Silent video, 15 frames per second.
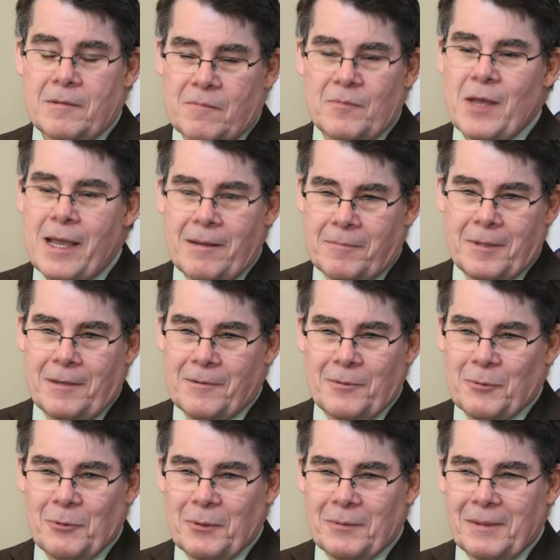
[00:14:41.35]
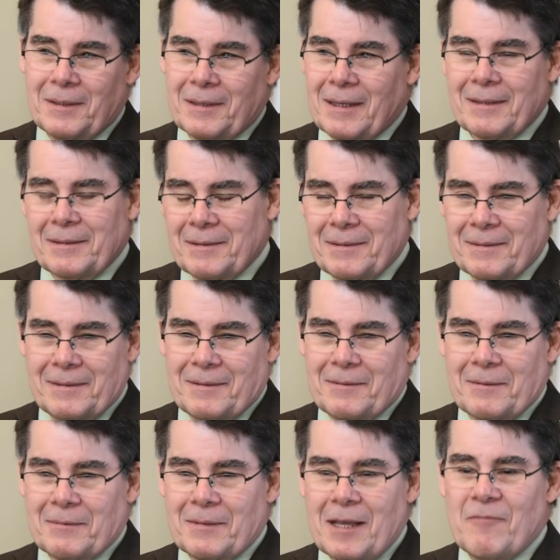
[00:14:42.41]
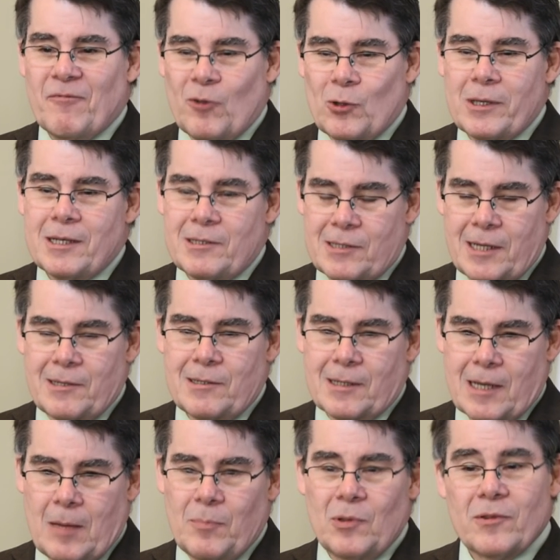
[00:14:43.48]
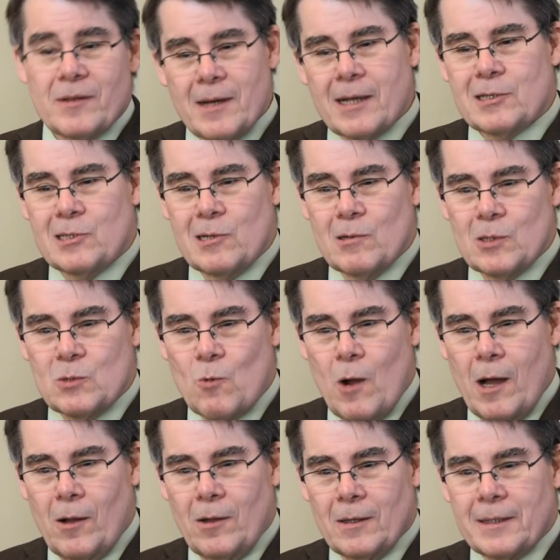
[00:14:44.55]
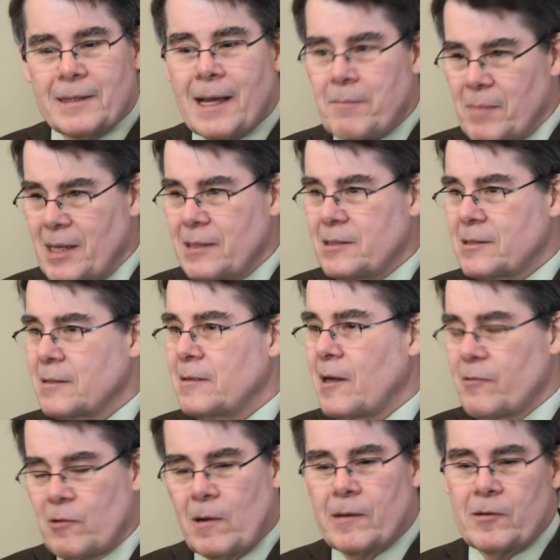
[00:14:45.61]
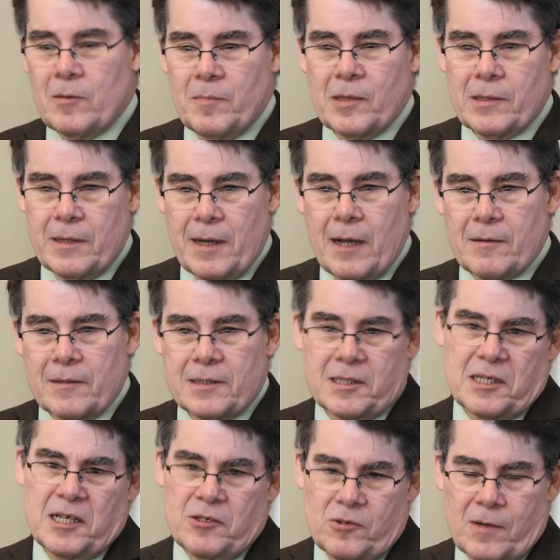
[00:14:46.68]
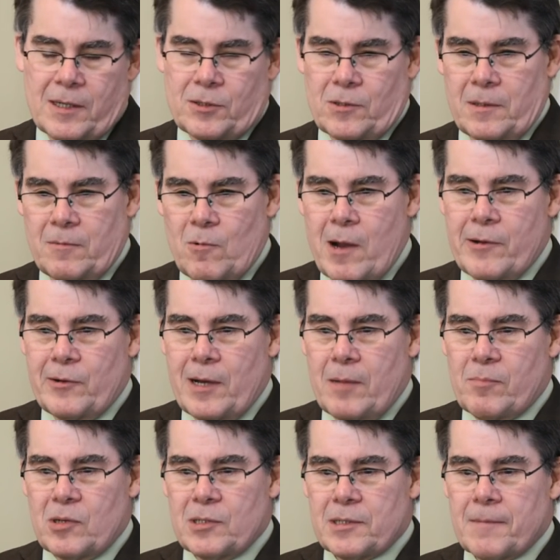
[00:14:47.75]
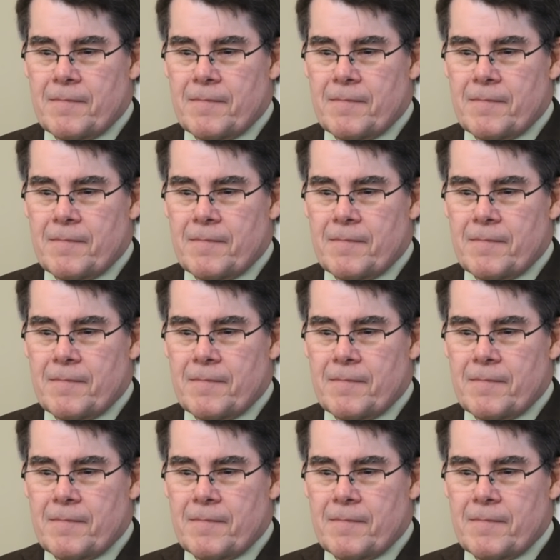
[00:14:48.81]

It. They fully intend to couple the next year as well, and that means another $100 million out of the state treasury, round numbers.